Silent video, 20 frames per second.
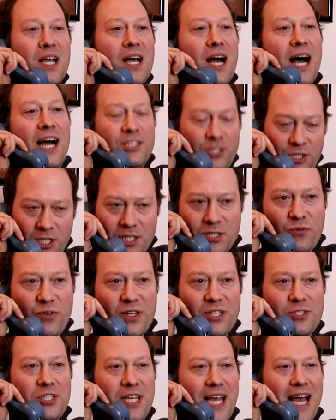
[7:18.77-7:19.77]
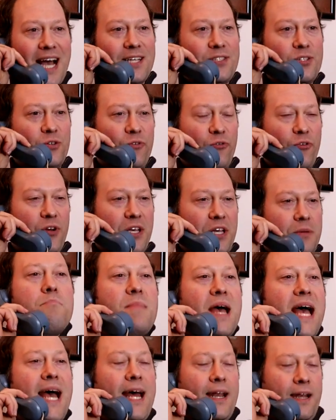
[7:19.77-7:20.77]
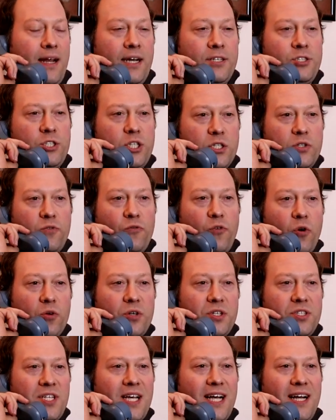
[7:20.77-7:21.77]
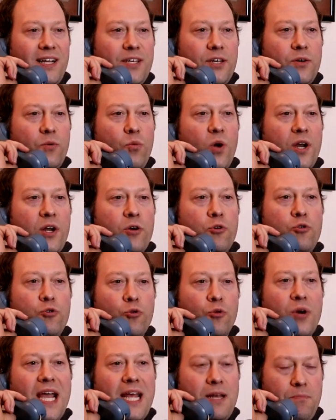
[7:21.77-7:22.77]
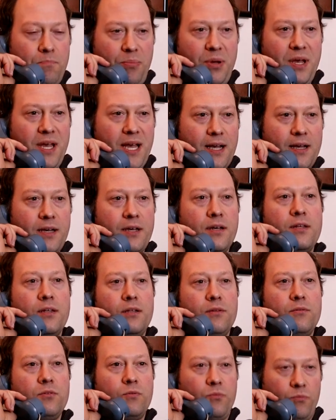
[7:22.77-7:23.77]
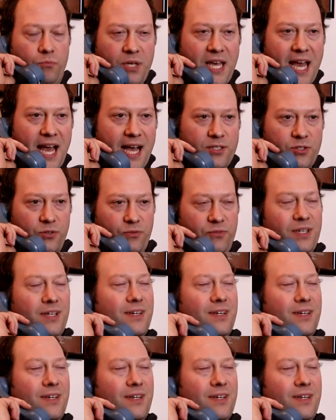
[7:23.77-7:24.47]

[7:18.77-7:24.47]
I just finished Castle Freak. Man, I just phoned to tell you what a great pick Castle...